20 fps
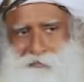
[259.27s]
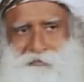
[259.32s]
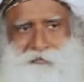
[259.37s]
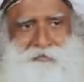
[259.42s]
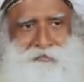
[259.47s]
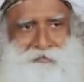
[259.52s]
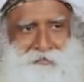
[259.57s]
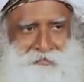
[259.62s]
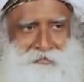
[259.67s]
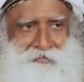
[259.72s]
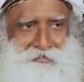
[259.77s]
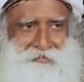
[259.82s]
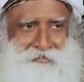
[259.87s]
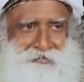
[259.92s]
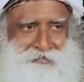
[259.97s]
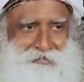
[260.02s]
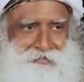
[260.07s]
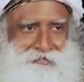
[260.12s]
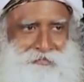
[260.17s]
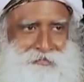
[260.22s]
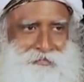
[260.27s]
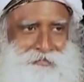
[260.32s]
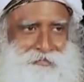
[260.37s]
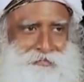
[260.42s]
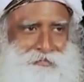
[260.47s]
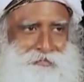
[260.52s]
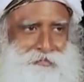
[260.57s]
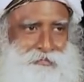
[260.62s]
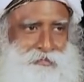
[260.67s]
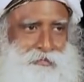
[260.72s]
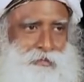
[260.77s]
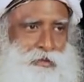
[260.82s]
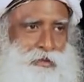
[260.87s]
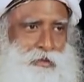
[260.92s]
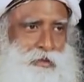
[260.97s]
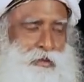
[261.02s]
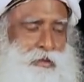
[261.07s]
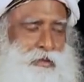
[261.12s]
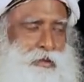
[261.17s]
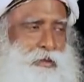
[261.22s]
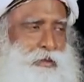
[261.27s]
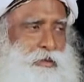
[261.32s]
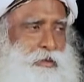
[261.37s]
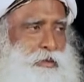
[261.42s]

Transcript: Nobody speaks.